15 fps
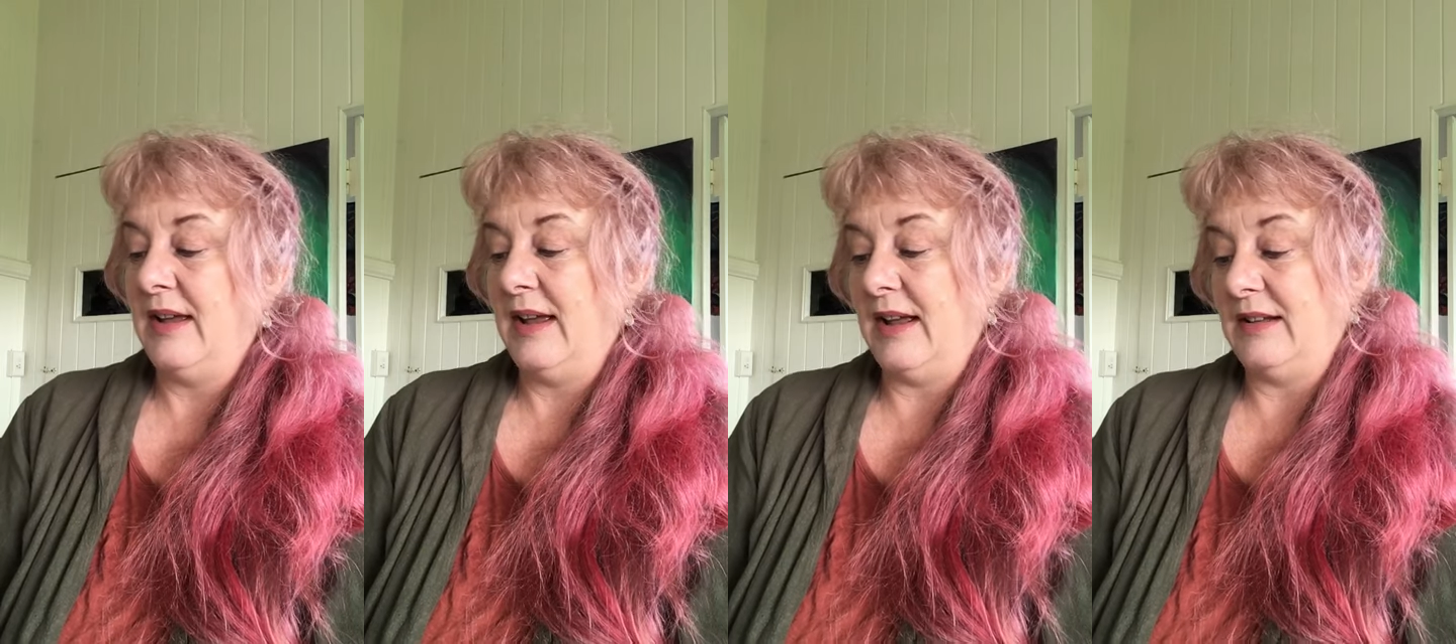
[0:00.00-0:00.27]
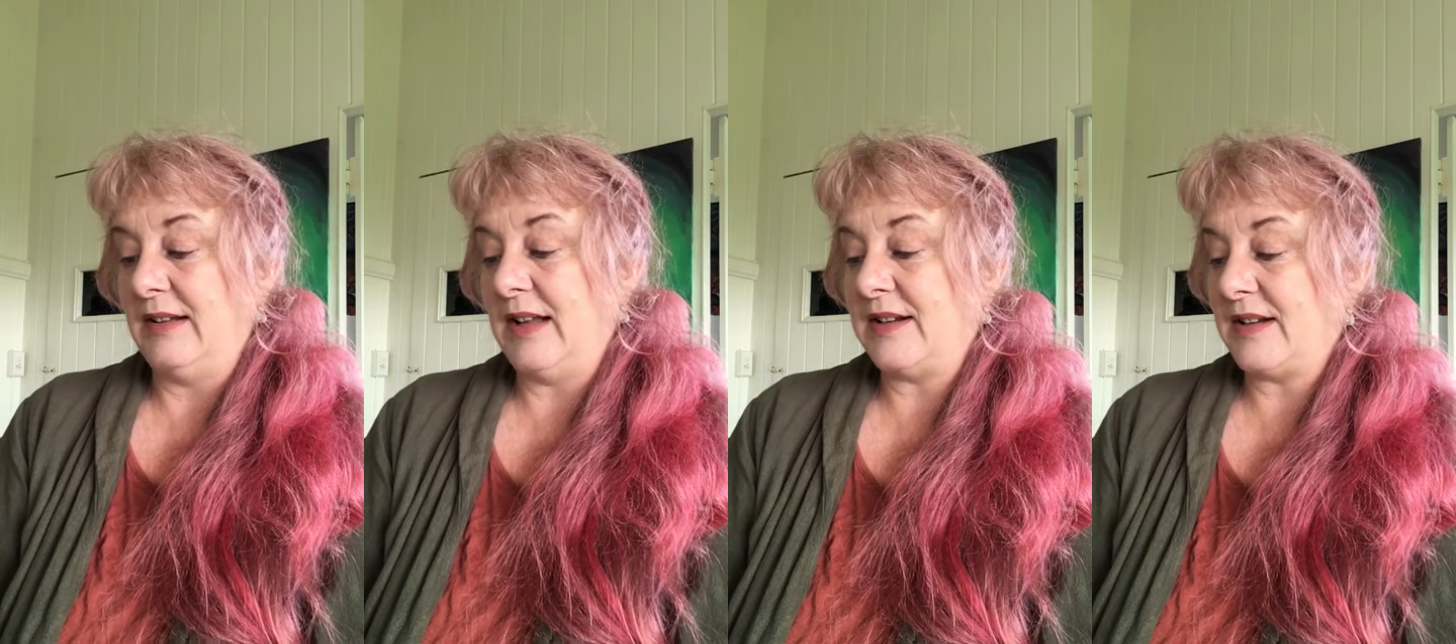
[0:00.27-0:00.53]

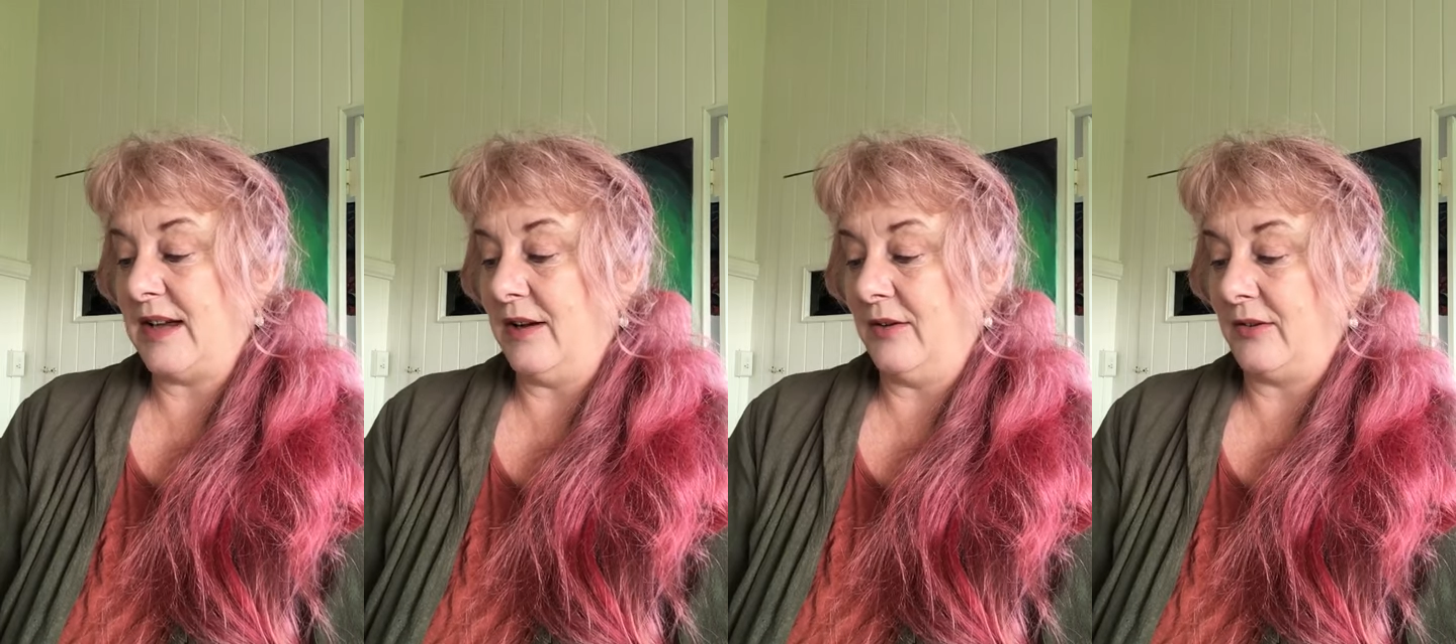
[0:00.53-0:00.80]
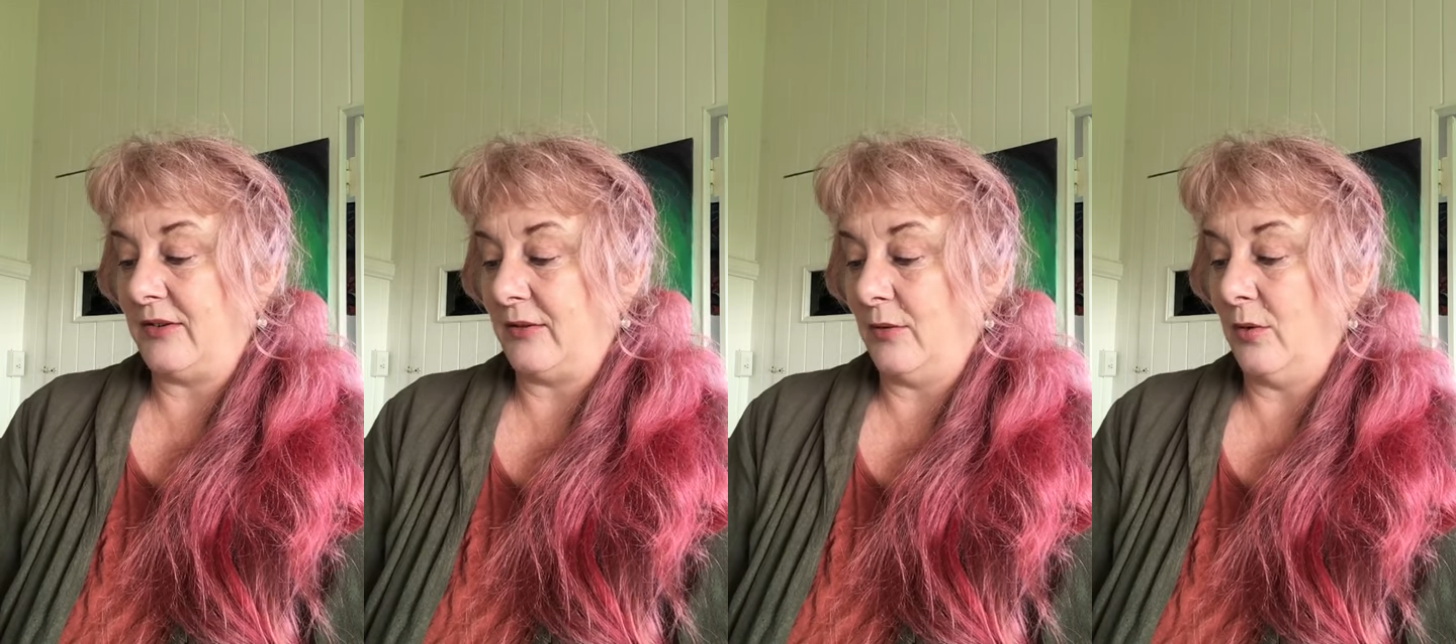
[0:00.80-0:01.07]
and let
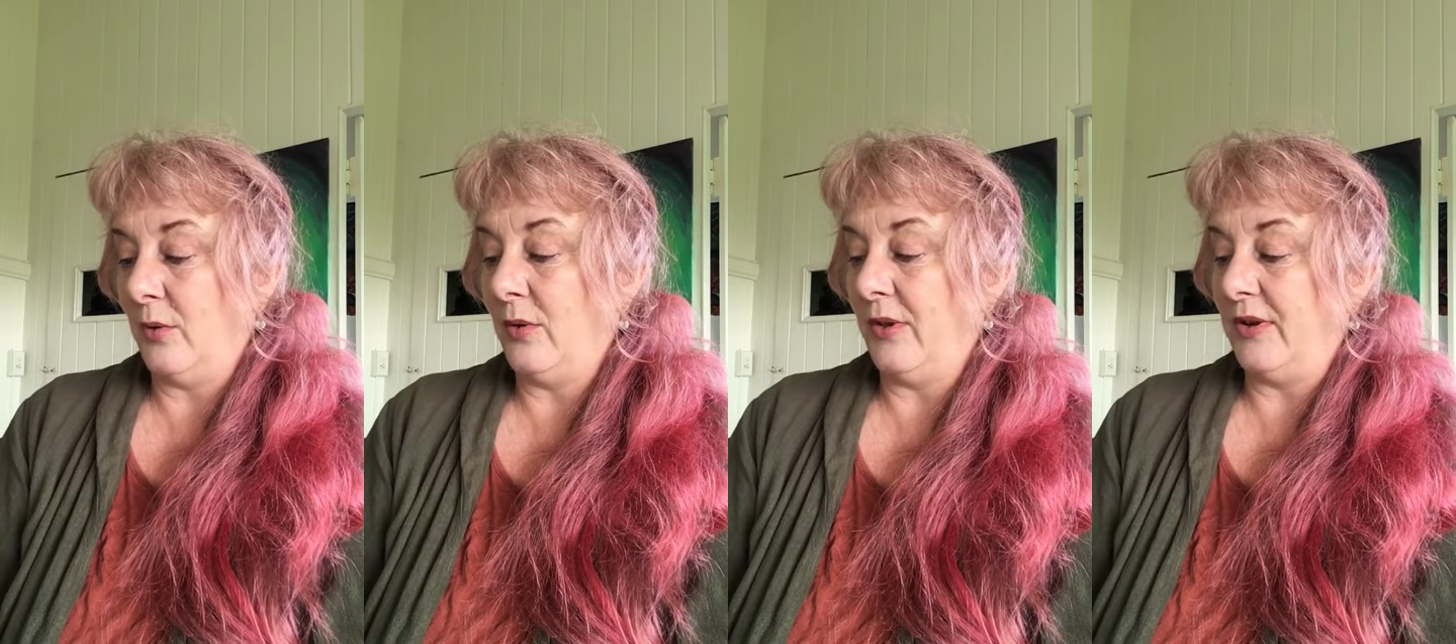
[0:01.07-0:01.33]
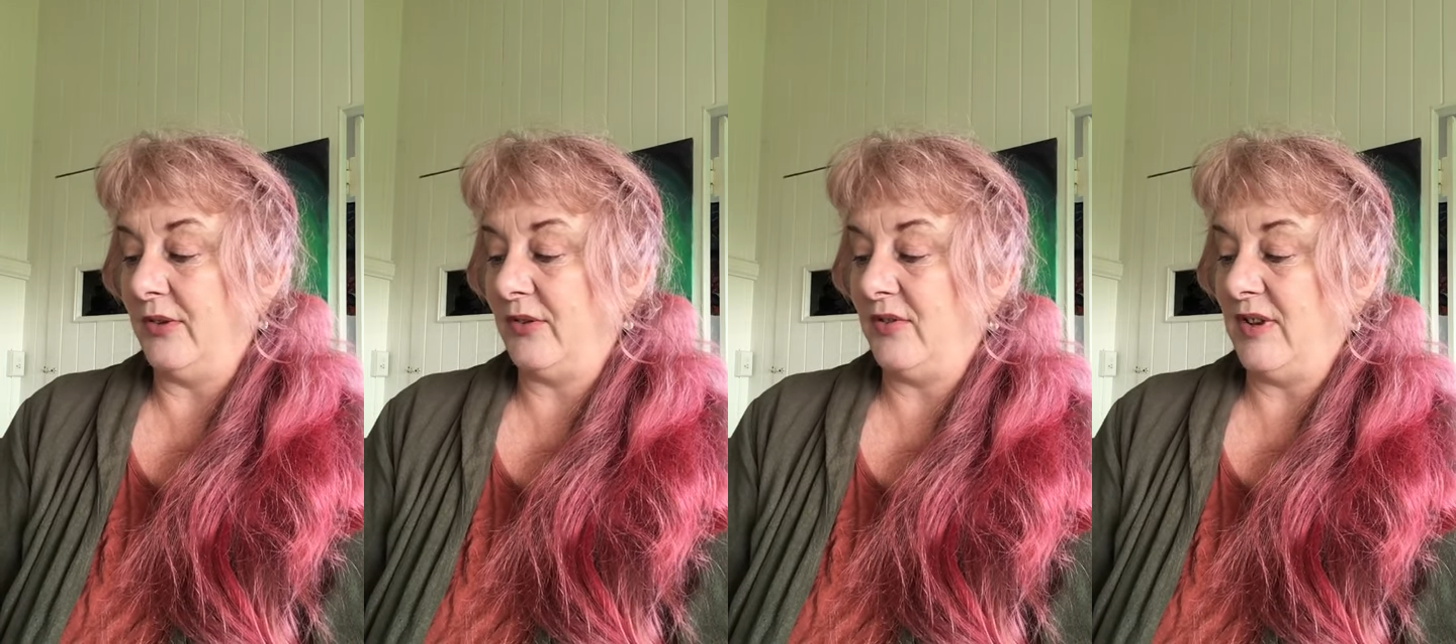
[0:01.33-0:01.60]
out all those